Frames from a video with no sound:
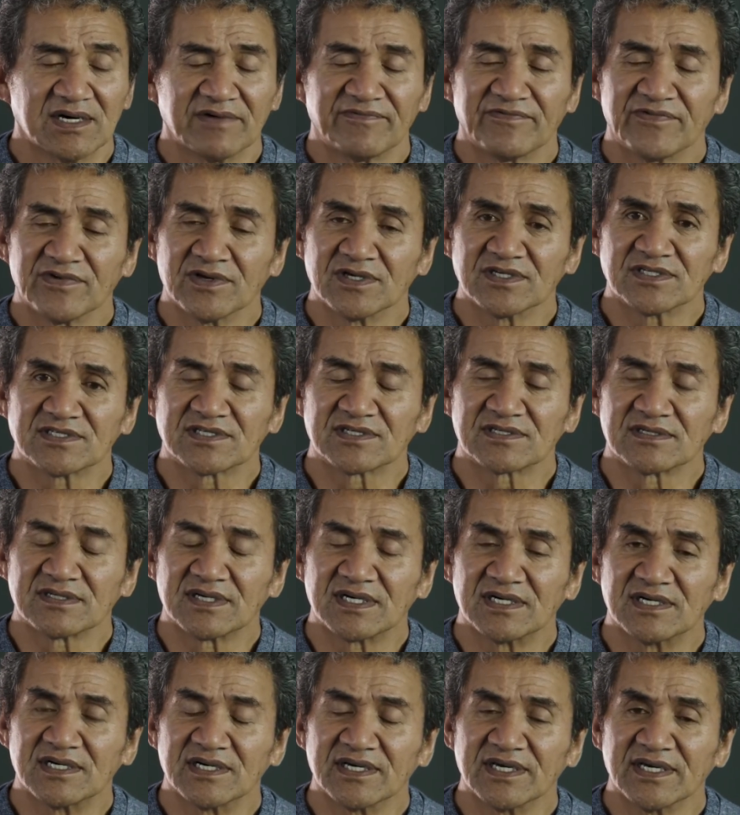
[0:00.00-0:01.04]
First,
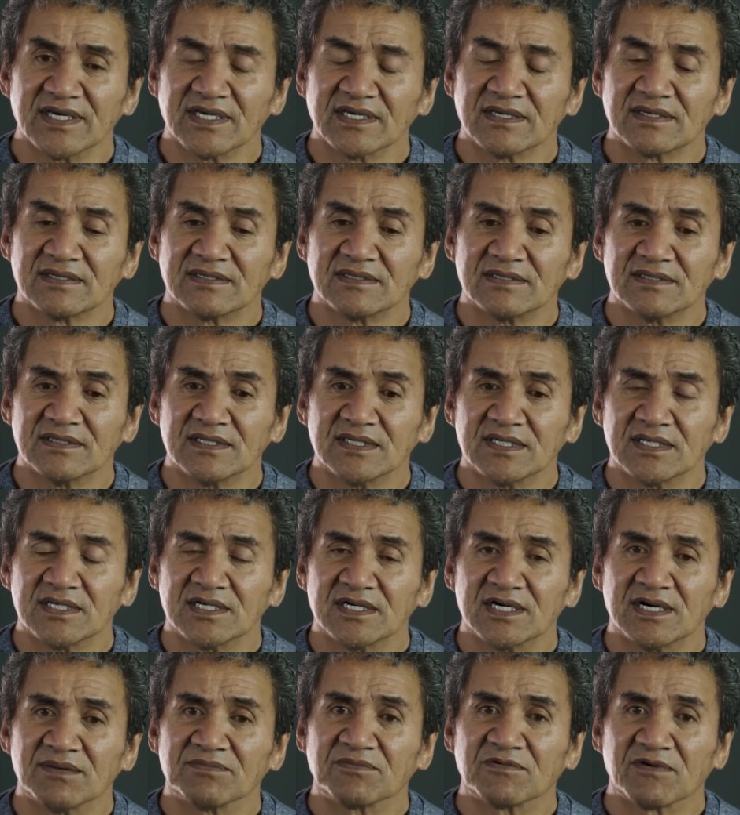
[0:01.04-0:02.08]

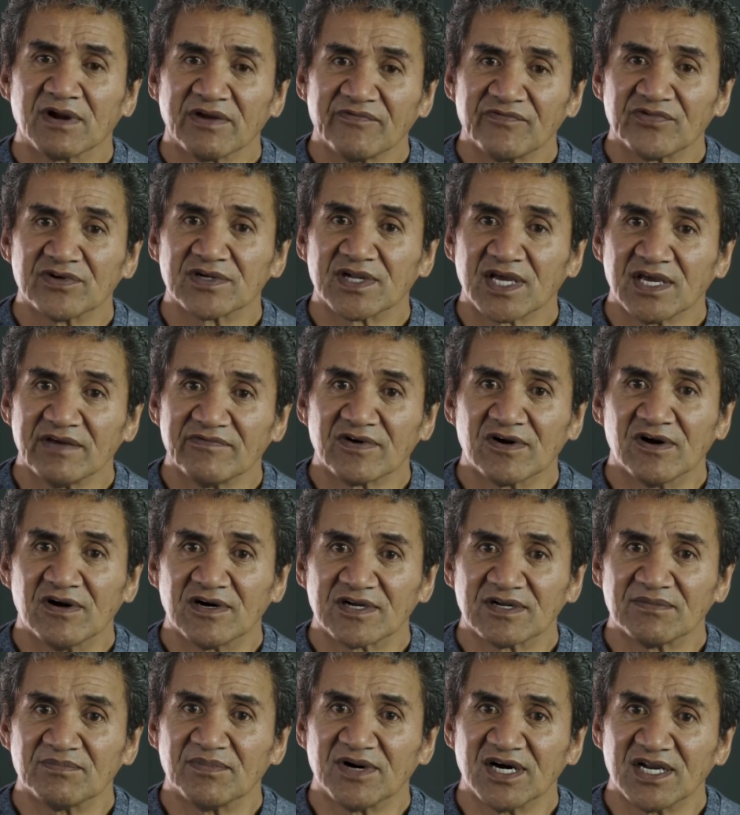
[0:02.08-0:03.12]
I'm grateful to have God
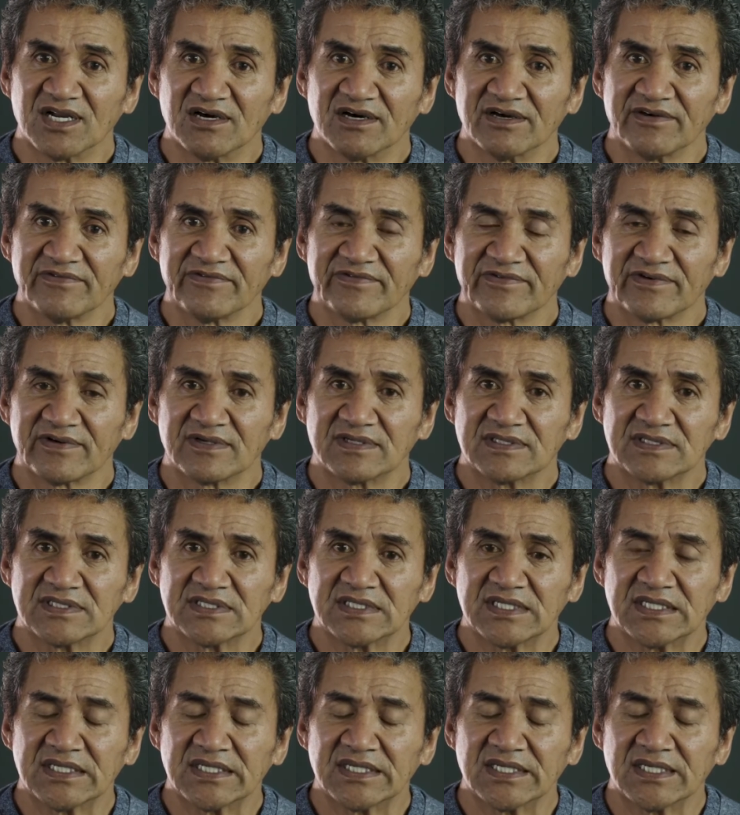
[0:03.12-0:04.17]
in my life.
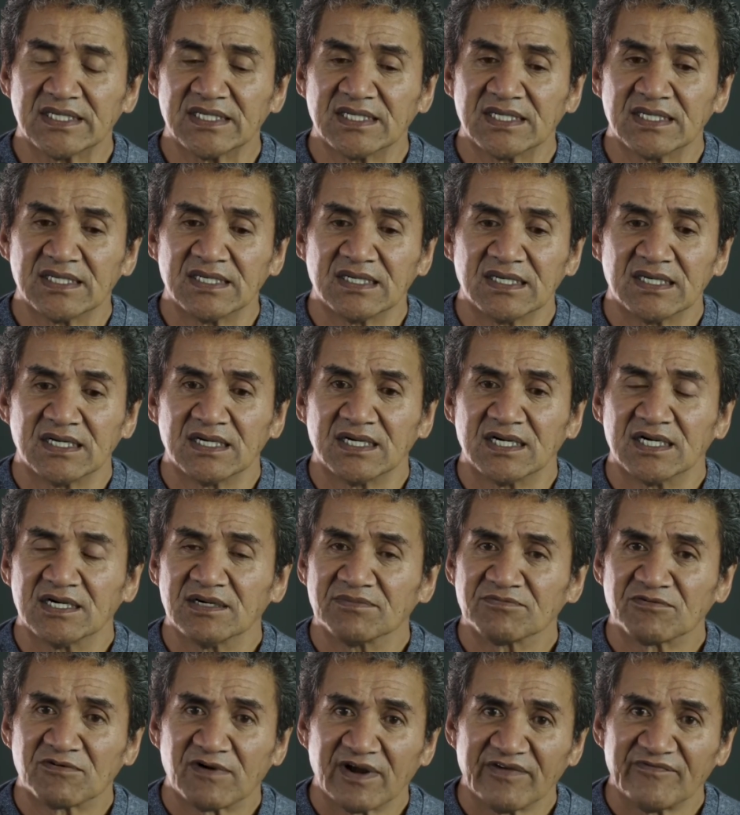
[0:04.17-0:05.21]

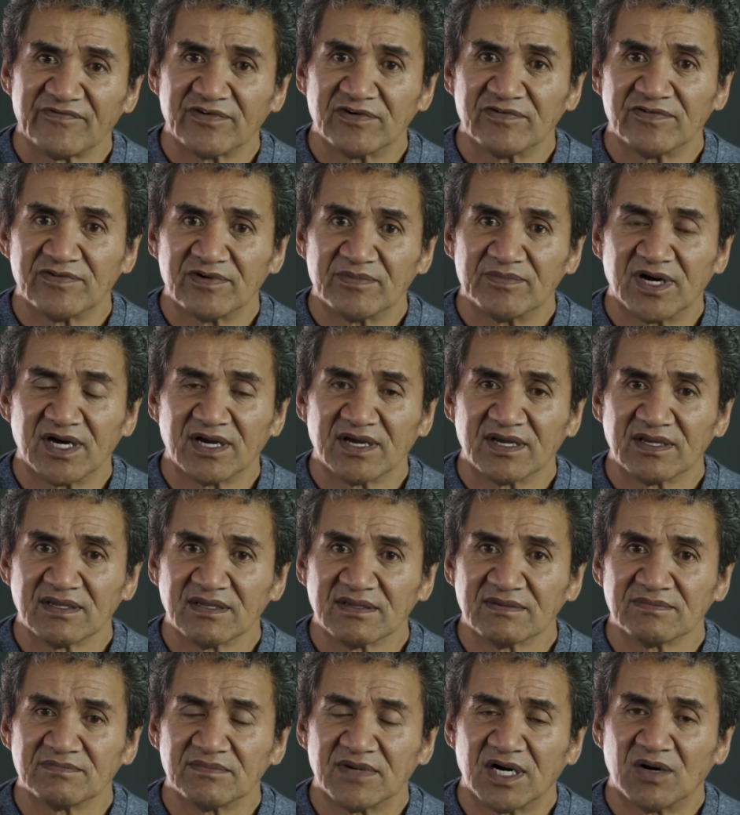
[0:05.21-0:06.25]
I'm grateful for my
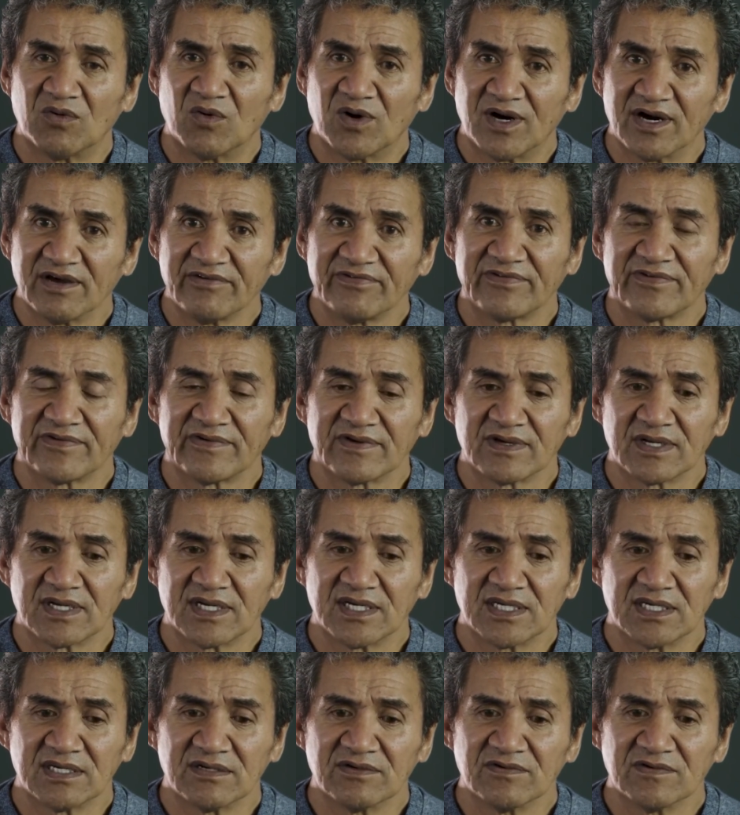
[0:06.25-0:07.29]
wife,
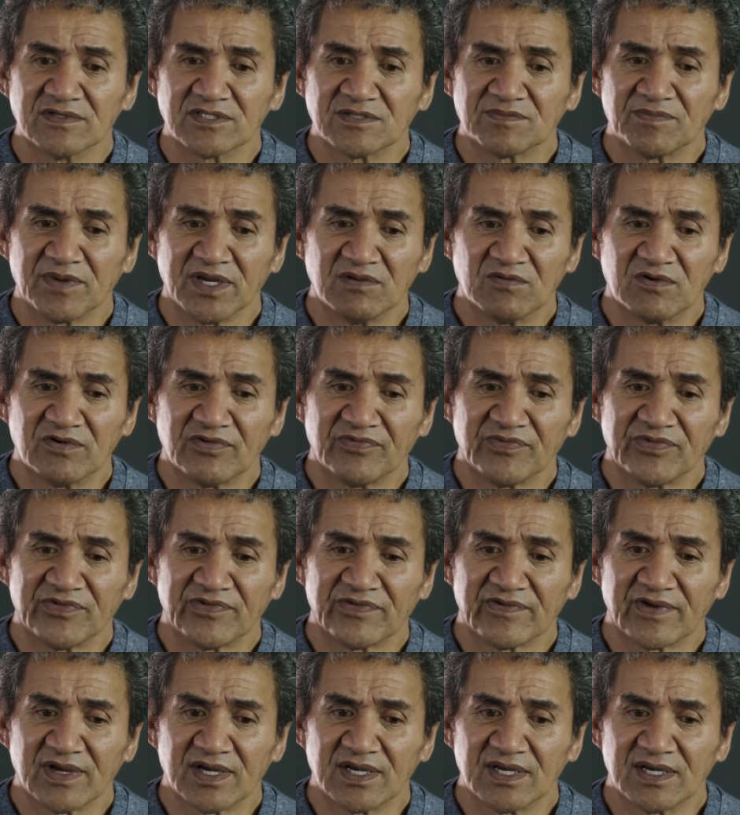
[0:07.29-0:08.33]
who has been with
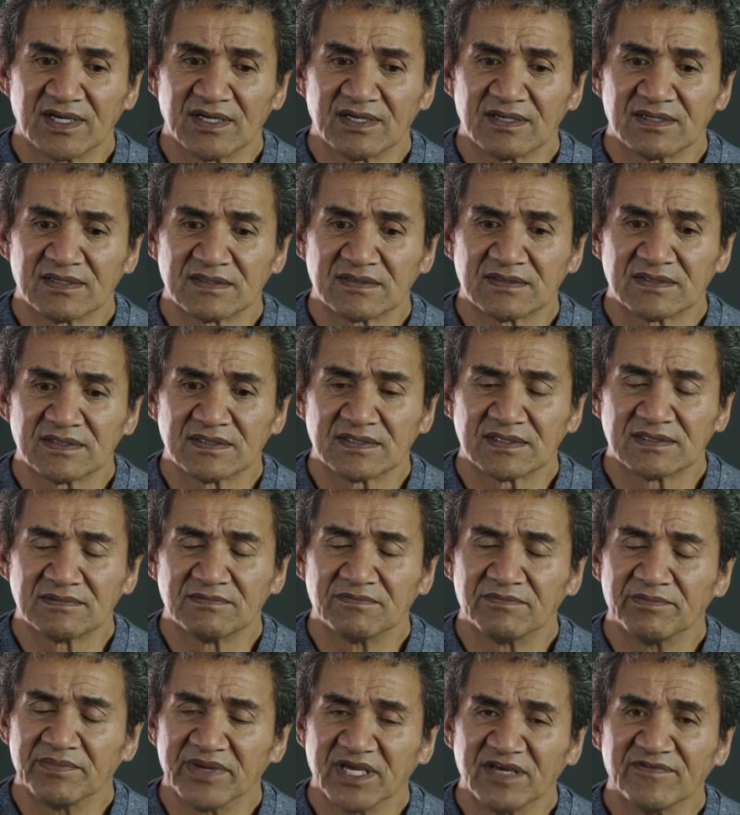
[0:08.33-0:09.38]

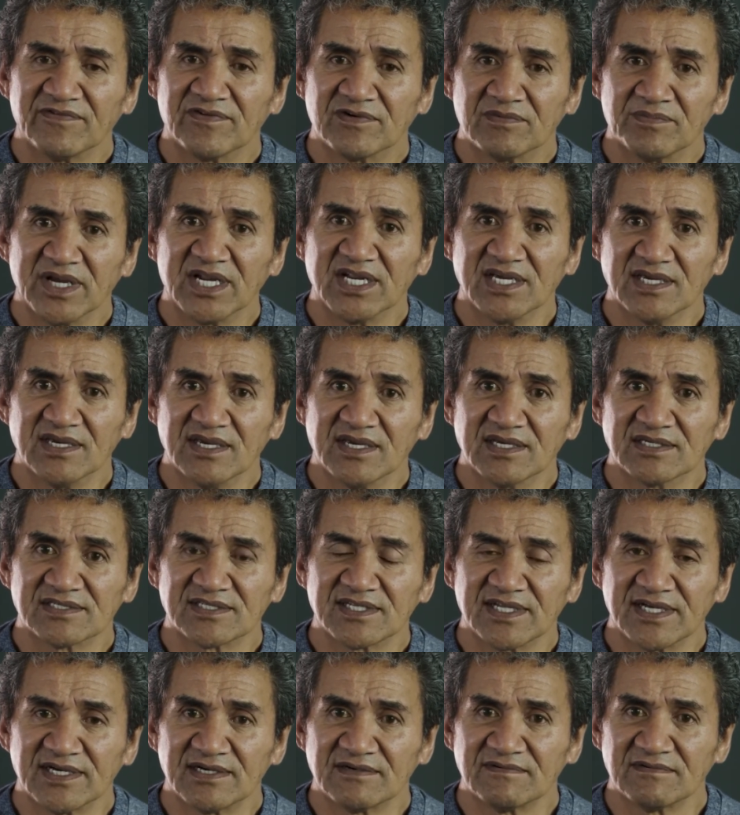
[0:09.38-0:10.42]
me for many years
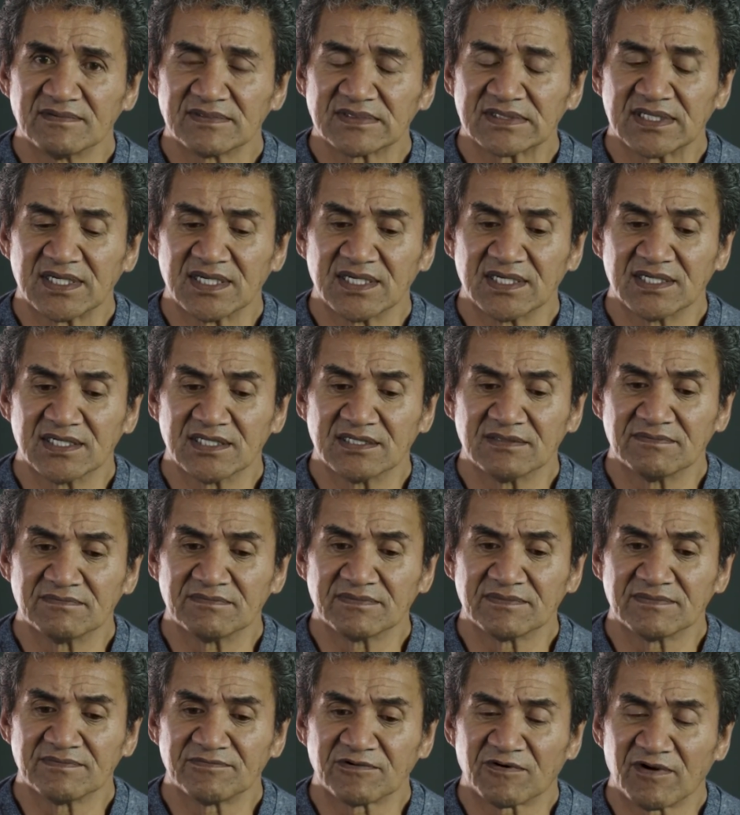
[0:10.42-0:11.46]
now.
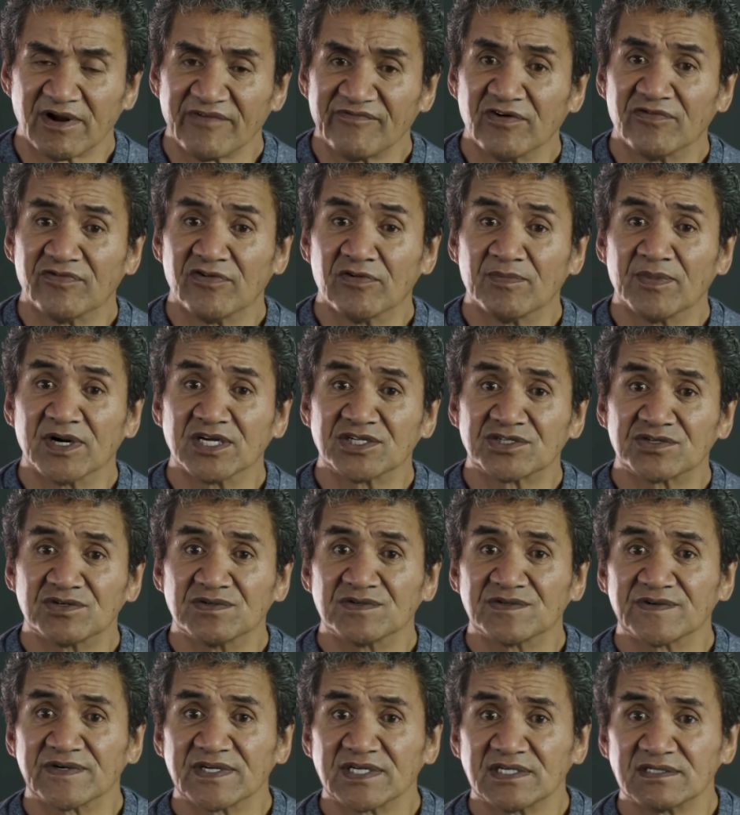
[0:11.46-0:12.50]
Grateful for my
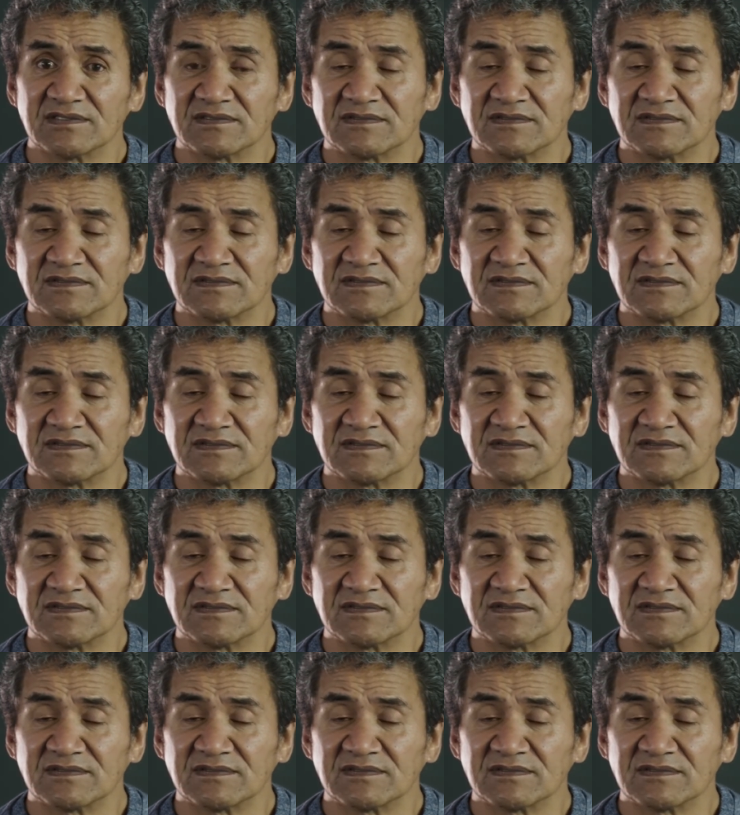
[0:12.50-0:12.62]
children.